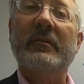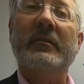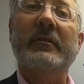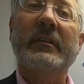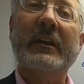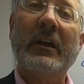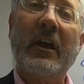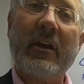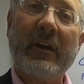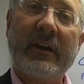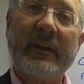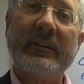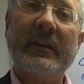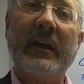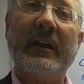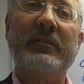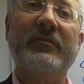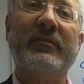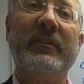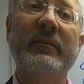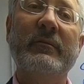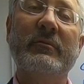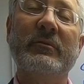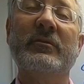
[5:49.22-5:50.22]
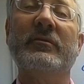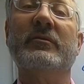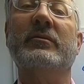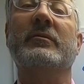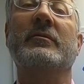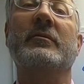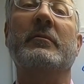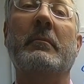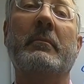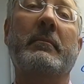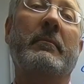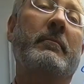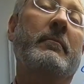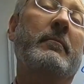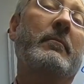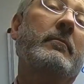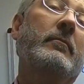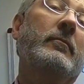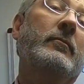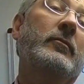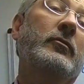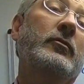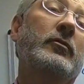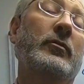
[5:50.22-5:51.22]
The architect's fee was
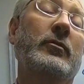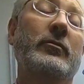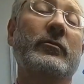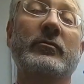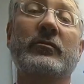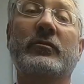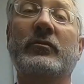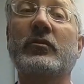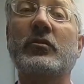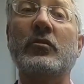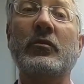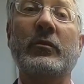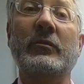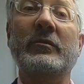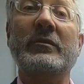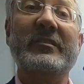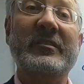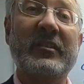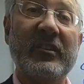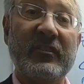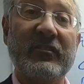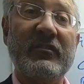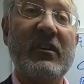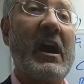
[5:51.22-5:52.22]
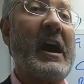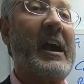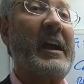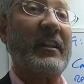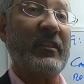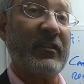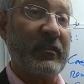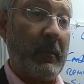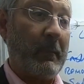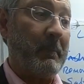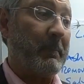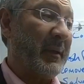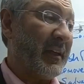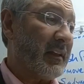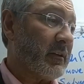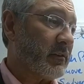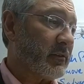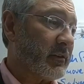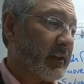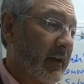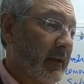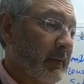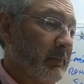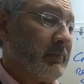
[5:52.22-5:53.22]
used to design the
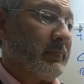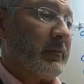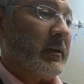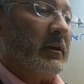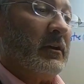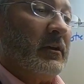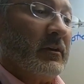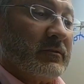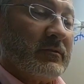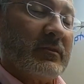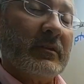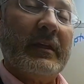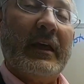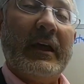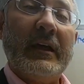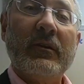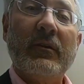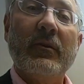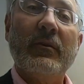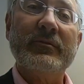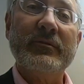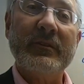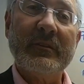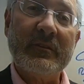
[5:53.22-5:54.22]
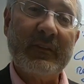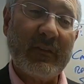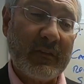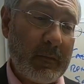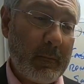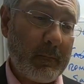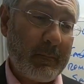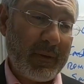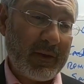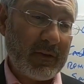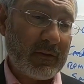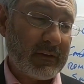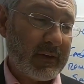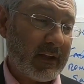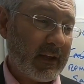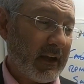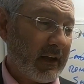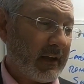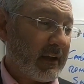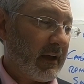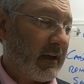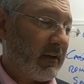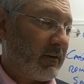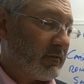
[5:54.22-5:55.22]
building, so that goes into the building
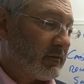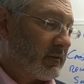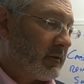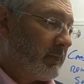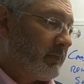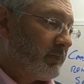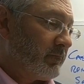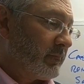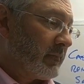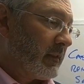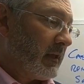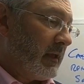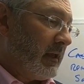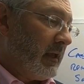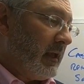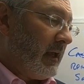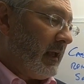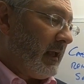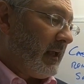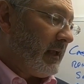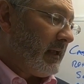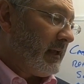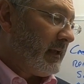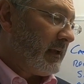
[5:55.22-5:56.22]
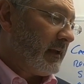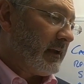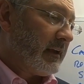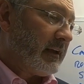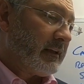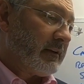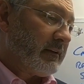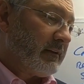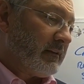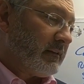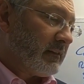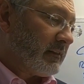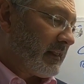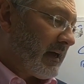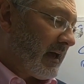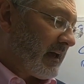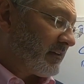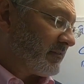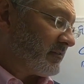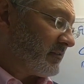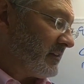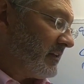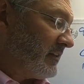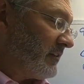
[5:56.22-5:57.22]
account. And
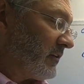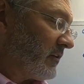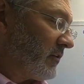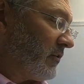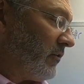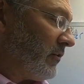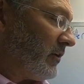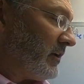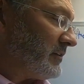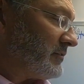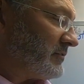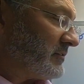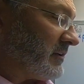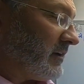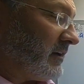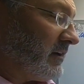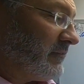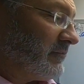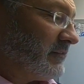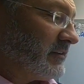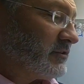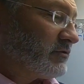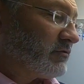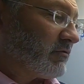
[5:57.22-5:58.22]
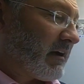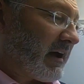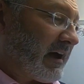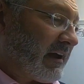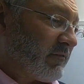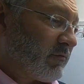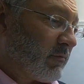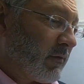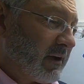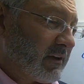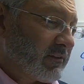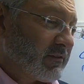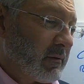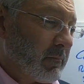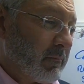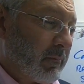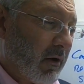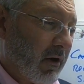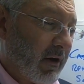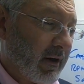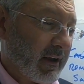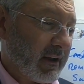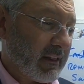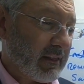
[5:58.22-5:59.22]
lastly, the cost of the driveways and
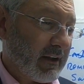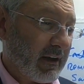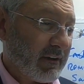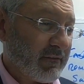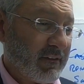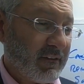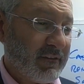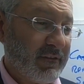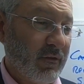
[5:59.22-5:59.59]
parking lot for